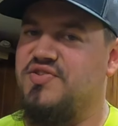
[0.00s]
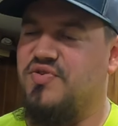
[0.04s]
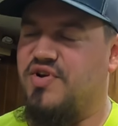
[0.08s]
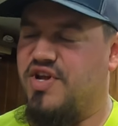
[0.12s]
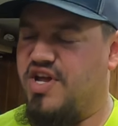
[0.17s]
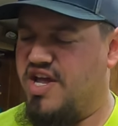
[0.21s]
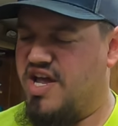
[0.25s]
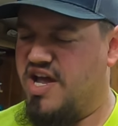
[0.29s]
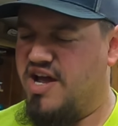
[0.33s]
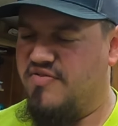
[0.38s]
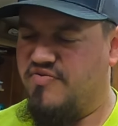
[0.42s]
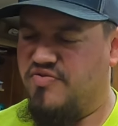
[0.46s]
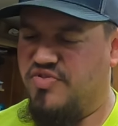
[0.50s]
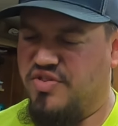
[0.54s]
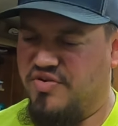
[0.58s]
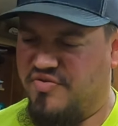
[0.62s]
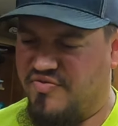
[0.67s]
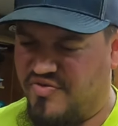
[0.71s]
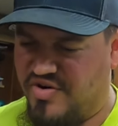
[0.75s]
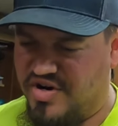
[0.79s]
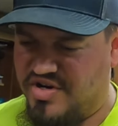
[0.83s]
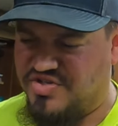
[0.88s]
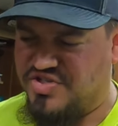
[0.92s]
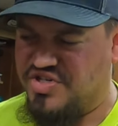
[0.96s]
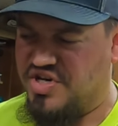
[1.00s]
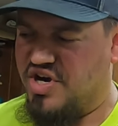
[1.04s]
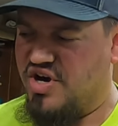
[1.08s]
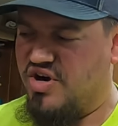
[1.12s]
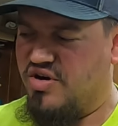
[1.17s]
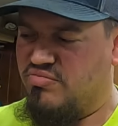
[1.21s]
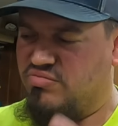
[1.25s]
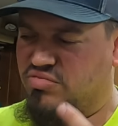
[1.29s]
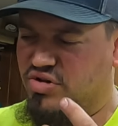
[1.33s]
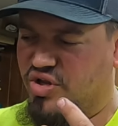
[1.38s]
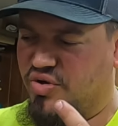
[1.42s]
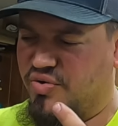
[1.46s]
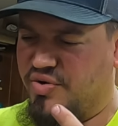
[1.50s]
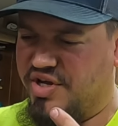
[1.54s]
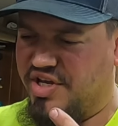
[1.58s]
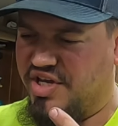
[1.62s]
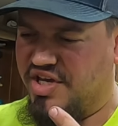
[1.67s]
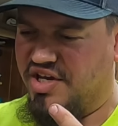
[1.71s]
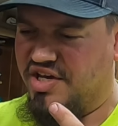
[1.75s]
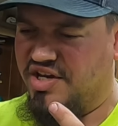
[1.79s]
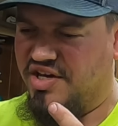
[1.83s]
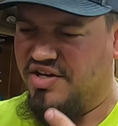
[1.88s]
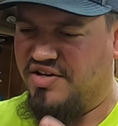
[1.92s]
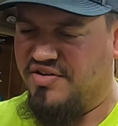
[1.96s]
Okay, having the fresh air blowing
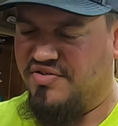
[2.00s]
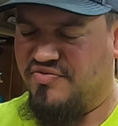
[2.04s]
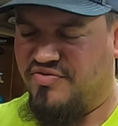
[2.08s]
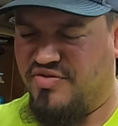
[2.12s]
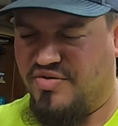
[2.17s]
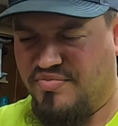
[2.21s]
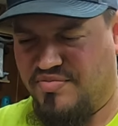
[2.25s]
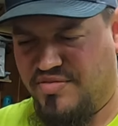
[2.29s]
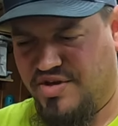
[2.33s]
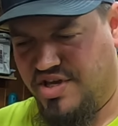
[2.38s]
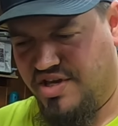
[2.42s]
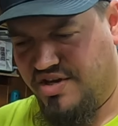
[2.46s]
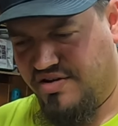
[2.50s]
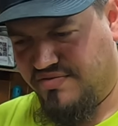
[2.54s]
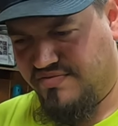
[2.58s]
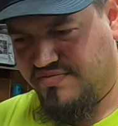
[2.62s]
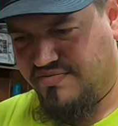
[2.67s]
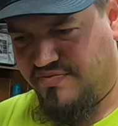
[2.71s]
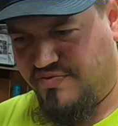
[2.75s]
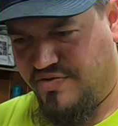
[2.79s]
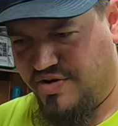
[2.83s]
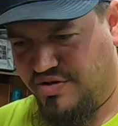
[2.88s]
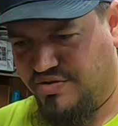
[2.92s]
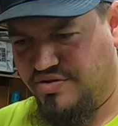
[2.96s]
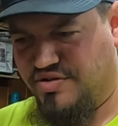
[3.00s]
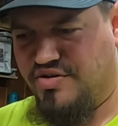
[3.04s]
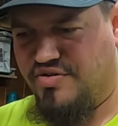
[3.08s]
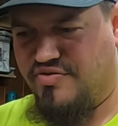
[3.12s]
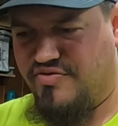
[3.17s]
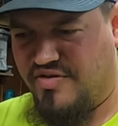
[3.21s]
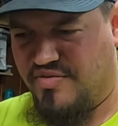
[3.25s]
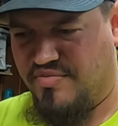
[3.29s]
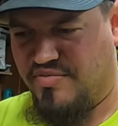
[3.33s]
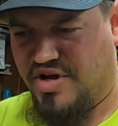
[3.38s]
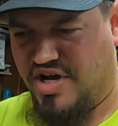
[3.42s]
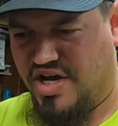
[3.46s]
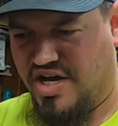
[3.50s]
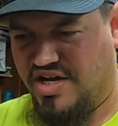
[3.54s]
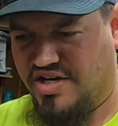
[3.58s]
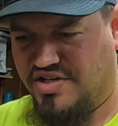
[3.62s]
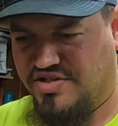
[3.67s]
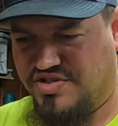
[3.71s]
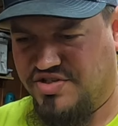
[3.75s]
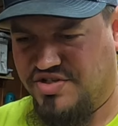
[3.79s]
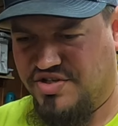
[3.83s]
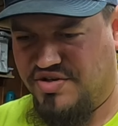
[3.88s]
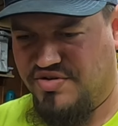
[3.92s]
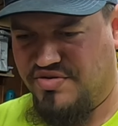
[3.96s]
in from being filtered from
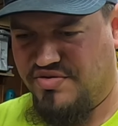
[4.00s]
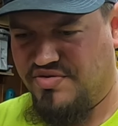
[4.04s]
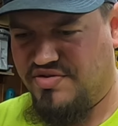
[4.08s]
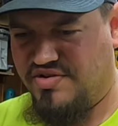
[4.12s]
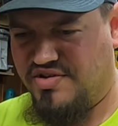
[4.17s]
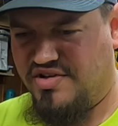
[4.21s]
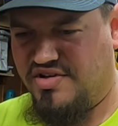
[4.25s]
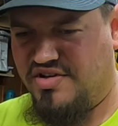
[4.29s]
behind you,